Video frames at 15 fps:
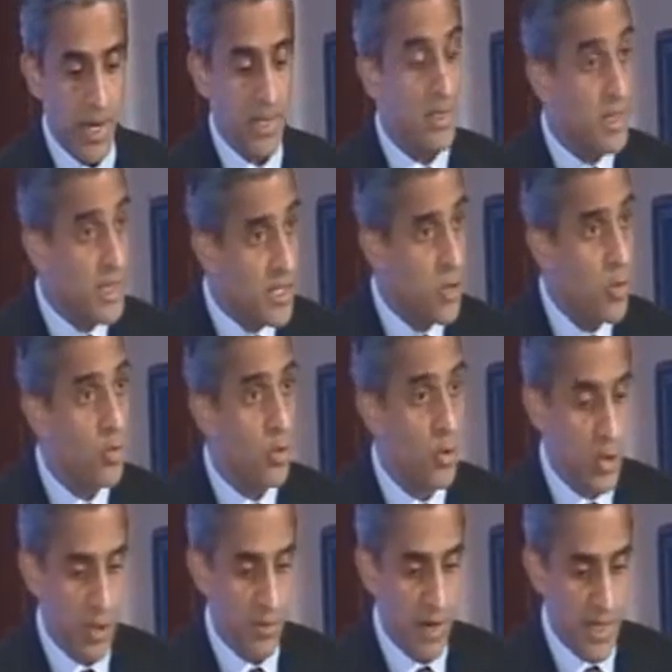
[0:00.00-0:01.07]
An early
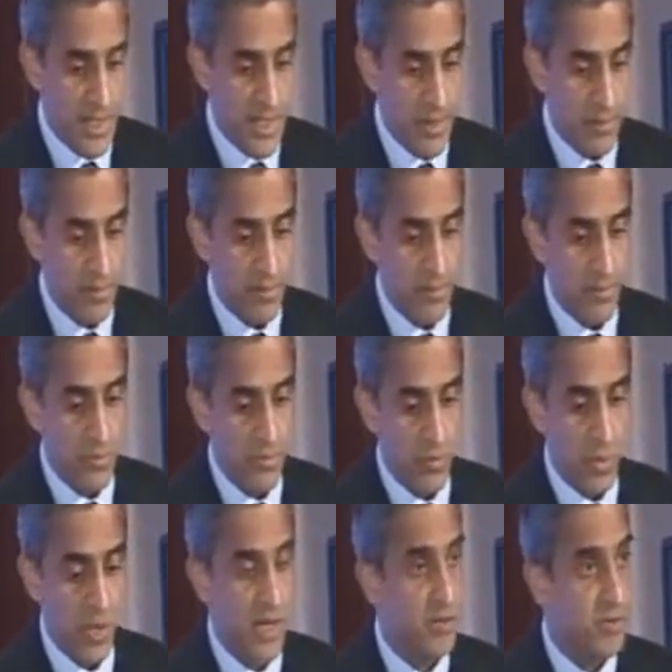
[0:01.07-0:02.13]
conclusion of RCEP
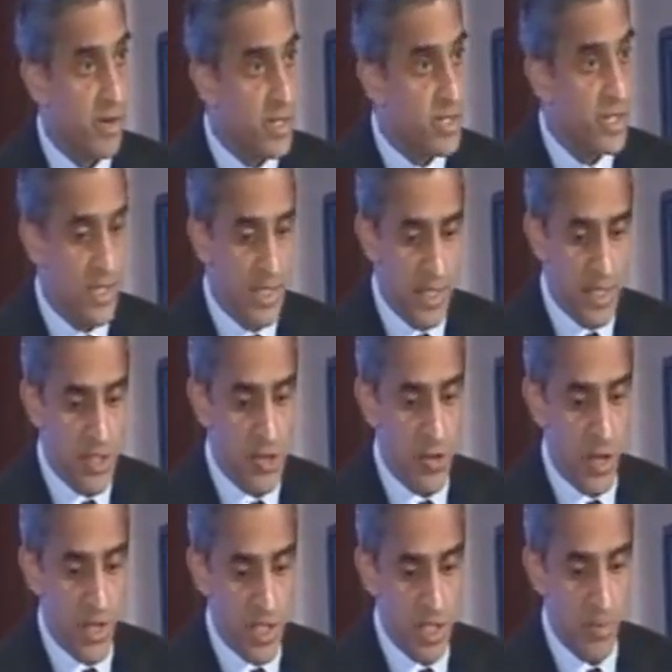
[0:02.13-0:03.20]
will entrench India's
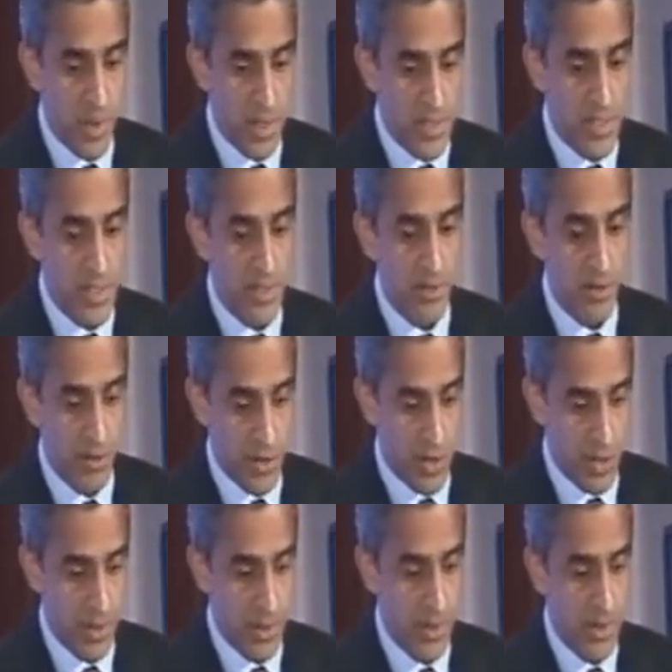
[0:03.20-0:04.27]
strategic presence in the
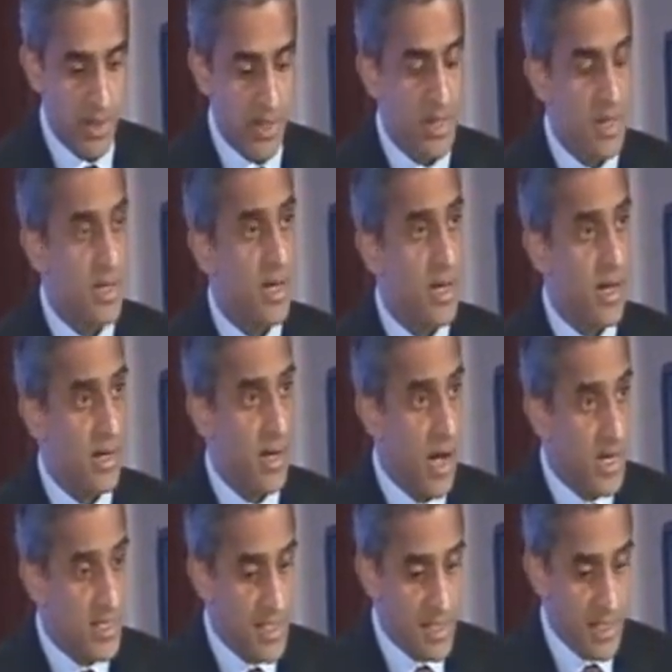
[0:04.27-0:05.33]
region,
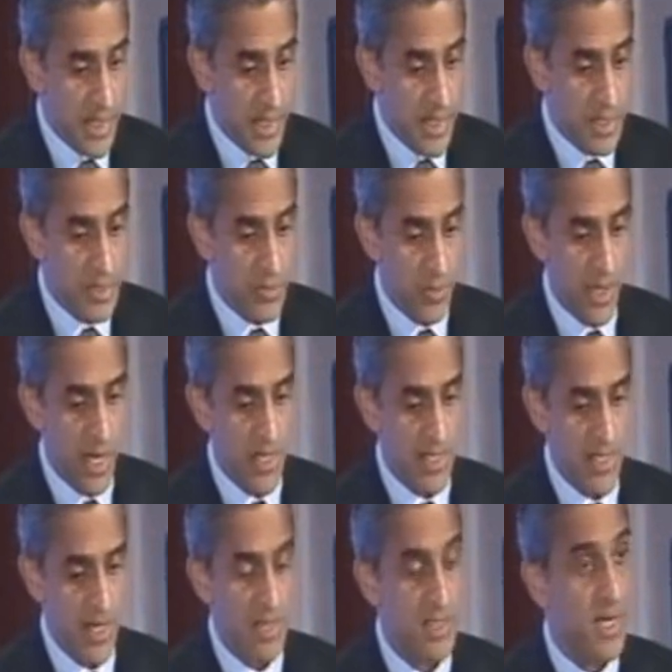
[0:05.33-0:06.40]
enhance its links with
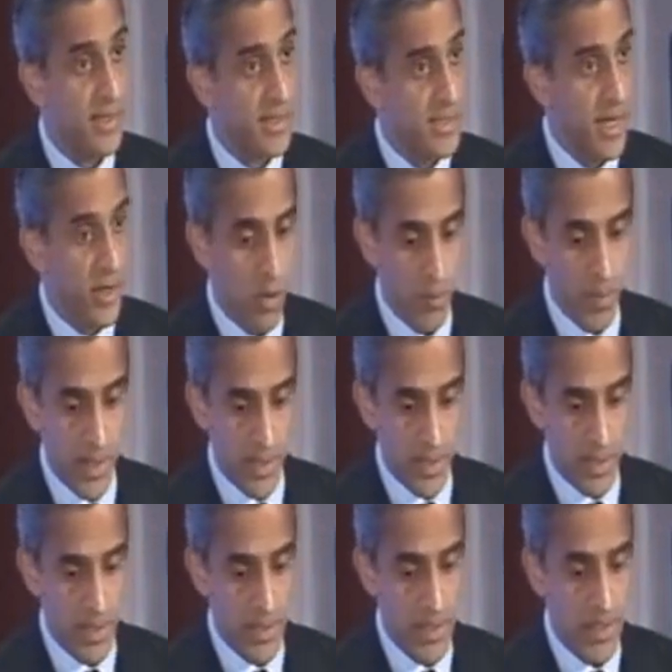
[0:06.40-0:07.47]
ASEAN's other dialogue
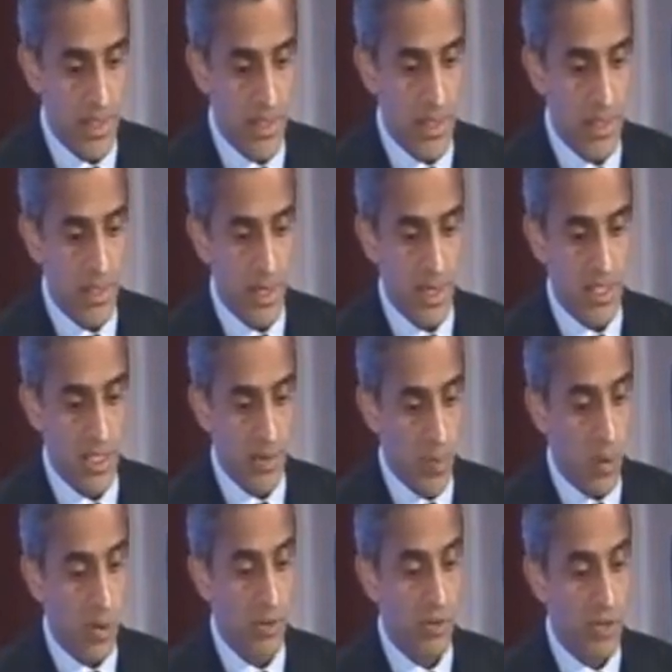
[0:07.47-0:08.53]
partners, and
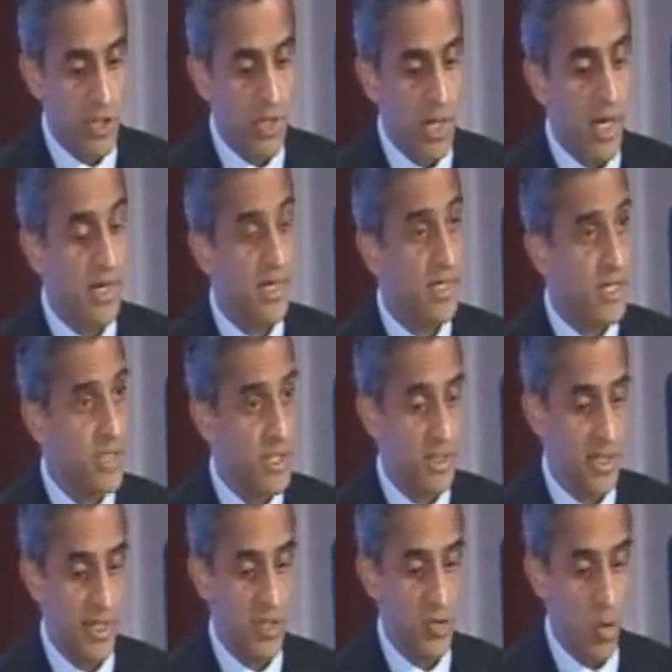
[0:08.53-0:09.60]
support a regional architecture
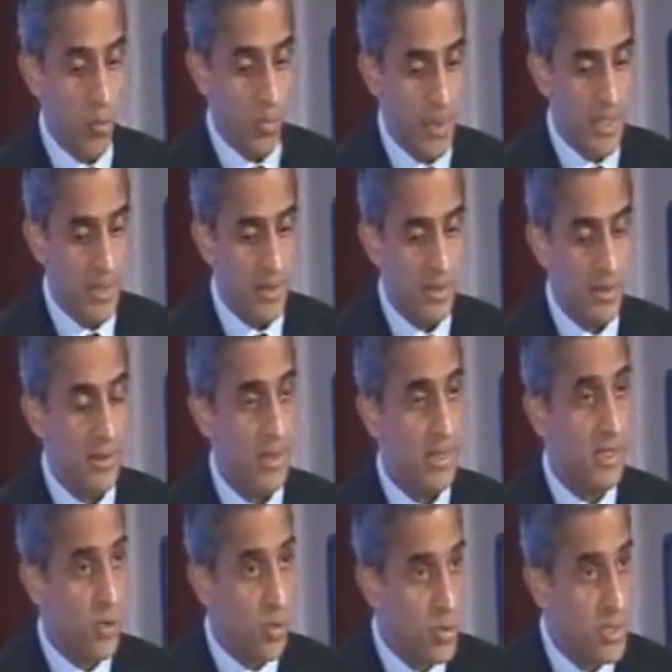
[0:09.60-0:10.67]
that is open,
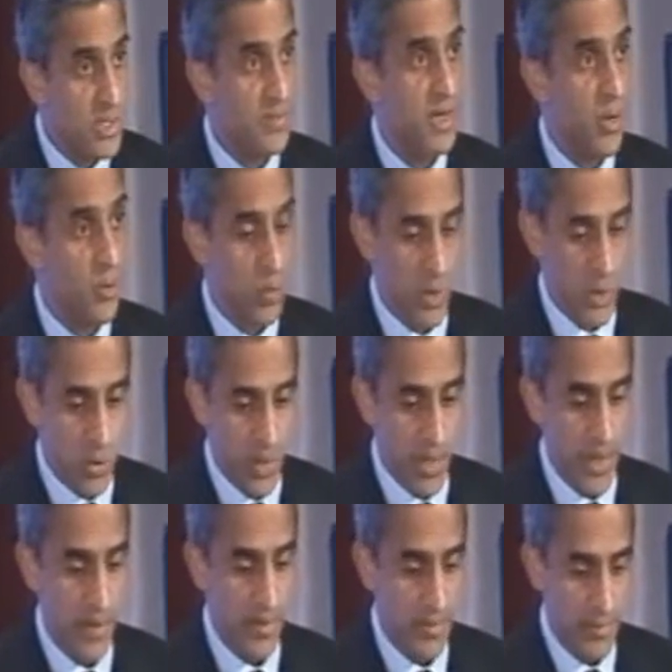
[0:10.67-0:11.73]
inclusive, and
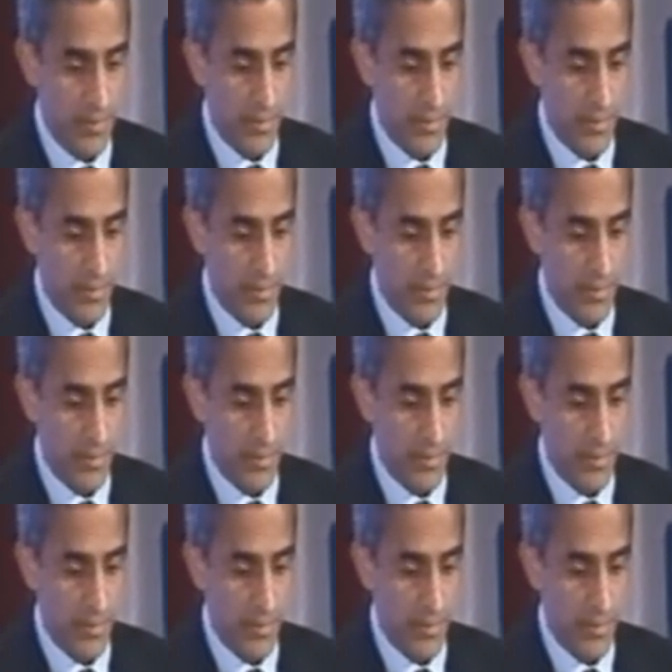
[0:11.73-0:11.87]
outward-looking.